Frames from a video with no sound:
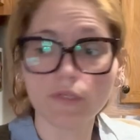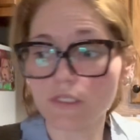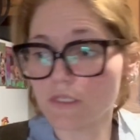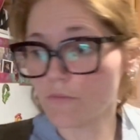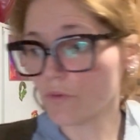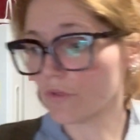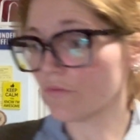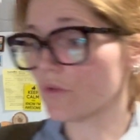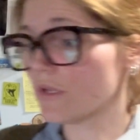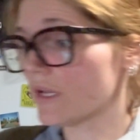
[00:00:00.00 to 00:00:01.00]
This is important
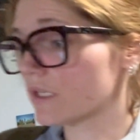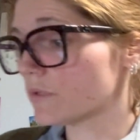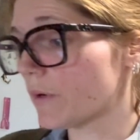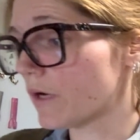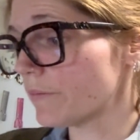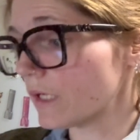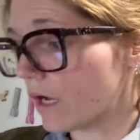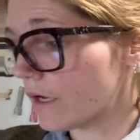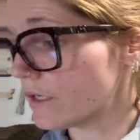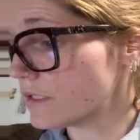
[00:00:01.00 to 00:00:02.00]
for the next part
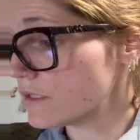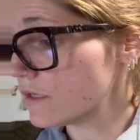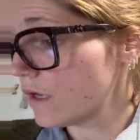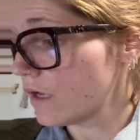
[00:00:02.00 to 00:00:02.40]
because